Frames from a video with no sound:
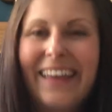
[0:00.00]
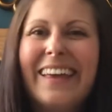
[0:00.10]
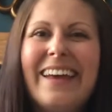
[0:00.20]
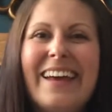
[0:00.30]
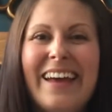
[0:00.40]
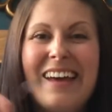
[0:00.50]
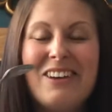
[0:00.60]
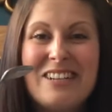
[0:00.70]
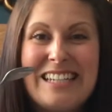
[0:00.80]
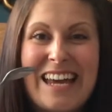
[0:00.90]

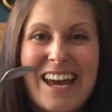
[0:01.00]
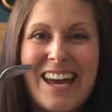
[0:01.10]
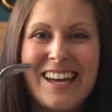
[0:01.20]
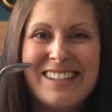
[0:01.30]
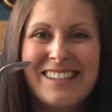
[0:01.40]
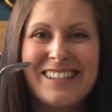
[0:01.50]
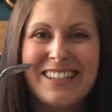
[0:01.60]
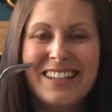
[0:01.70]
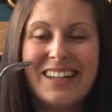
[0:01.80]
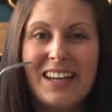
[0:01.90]
Here it is.
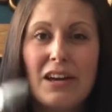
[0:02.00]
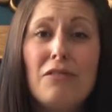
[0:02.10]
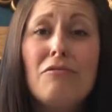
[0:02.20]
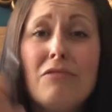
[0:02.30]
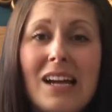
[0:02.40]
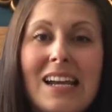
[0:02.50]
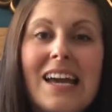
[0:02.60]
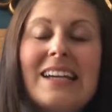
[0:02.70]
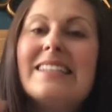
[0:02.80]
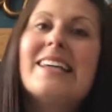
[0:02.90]
And
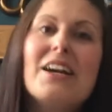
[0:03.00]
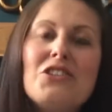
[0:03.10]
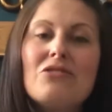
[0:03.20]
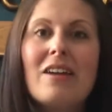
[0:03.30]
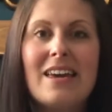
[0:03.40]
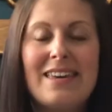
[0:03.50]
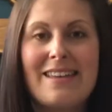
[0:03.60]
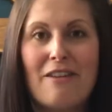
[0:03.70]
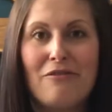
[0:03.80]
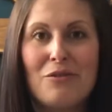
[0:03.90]
really exaggerate
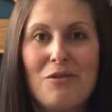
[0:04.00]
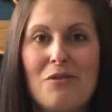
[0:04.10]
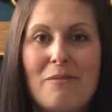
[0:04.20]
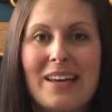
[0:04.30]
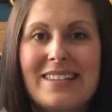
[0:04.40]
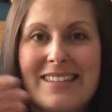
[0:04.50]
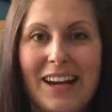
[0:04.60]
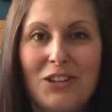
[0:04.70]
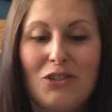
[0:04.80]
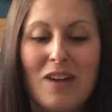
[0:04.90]
that for them.
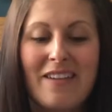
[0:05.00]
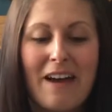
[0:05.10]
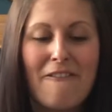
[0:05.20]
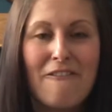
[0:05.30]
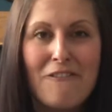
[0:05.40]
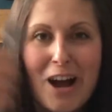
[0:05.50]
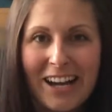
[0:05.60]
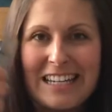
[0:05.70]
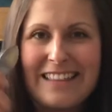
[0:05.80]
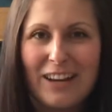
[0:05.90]
Exaggerate that
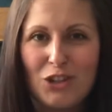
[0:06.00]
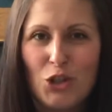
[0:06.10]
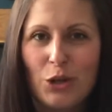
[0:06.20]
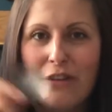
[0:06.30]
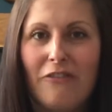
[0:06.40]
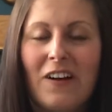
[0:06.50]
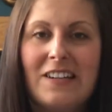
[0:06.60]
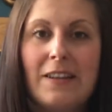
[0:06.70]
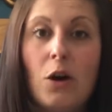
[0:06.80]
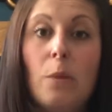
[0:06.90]
finding, that joy of
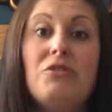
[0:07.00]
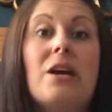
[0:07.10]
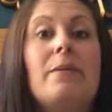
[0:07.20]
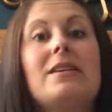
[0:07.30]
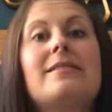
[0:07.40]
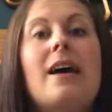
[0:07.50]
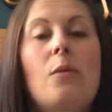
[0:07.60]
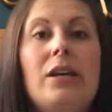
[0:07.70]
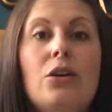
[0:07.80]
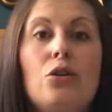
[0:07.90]
finding that object, because
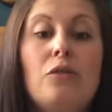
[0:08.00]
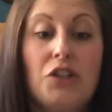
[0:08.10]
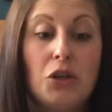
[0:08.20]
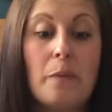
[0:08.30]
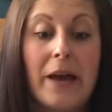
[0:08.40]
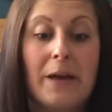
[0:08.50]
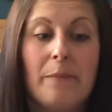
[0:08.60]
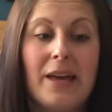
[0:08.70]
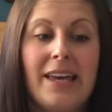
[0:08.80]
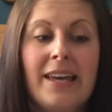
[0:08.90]
that will encourage your
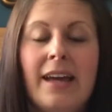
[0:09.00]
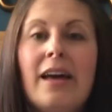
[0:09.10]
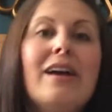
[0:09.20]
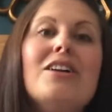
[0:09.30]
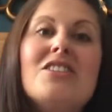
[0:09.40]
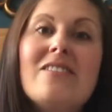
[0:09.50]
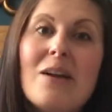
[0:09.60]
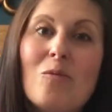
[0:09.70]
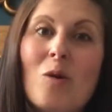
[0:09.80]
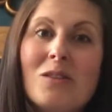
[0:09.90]
baby to
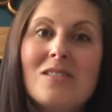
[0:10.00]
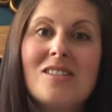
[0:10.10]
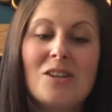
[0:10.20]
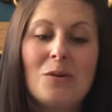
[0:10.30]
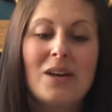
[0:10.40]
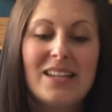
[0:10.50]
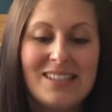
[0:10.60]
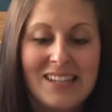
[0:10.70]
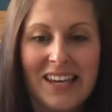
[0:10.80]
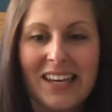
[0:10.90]
then want to
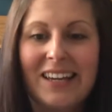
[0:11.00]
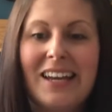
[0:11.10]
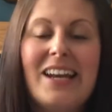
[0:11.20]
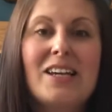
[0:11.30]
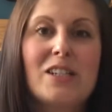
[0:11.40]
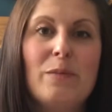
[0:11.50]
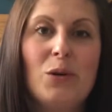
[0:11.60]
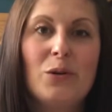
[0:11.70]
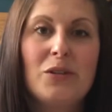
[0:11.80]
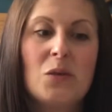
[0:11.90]
seek and
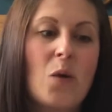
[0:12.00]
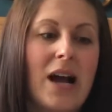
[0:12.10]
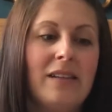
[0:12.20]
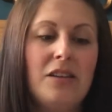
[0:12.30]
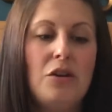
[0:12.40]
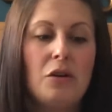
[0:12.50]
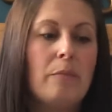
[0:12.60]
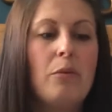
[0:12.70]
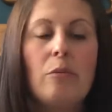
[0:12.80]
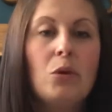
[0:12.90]
explore as well. And you
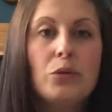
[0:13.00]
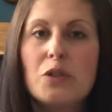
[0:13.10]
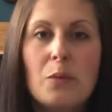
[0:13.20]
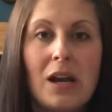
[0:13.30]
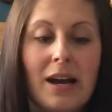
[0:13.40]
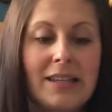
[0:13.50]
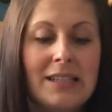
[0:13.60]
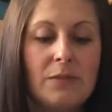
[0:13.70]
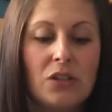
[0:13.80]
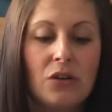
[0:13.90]
can put multiple
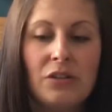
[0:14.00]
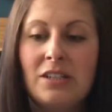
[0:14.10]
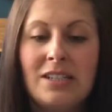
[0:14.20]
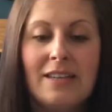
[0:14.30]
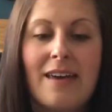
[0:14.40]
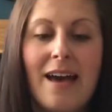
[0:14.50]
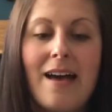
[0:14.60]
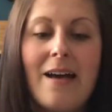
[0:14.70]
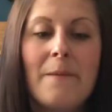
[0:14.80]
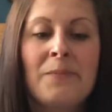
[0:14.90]
items under
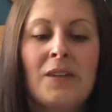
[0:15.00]
there.